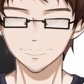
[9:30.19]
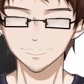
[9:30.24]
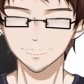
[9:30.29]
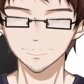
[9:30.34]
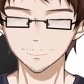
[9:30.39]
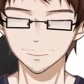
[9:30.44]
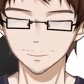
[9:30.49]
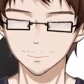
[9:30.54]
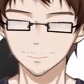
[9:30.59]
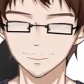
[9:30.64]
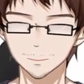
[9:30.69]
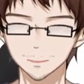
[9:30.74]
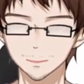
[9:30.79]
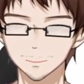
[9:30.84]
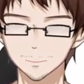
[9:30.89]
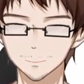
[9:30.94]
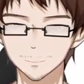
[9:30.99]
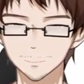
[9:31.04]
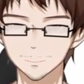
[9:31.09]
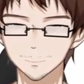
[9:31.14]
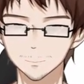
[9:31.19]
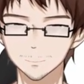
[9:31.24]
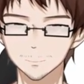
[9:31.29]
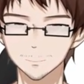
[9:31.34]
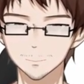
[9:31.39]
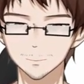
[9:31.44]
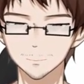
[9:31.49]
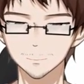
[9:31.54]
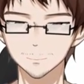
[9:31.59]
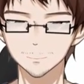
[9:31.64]
Okay, this new
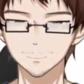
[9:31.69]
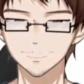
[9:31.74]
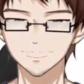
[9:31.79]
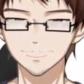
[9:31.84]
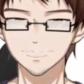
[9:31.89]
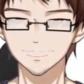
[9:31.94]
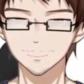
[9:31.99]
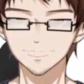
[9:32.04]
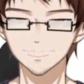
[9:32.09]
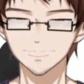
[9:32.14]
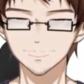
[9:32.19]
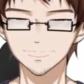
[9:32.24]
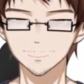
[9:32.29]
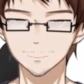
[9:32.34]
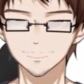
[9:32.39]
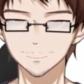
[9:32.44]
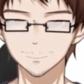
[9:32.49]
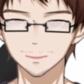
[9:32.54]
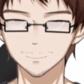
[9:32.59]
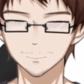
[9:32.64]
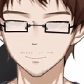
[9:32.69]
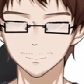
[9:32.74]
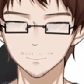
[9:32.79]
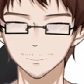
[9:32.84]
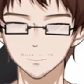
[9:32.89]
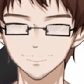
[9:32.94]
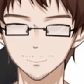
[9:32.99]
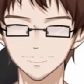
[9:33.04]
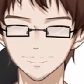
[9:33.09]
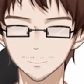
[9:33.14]
version of, of Lightbox
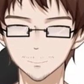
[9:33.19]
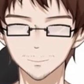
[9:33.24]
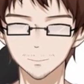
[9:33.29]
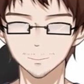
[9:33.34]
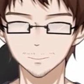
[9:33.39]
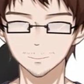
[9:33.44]
is getting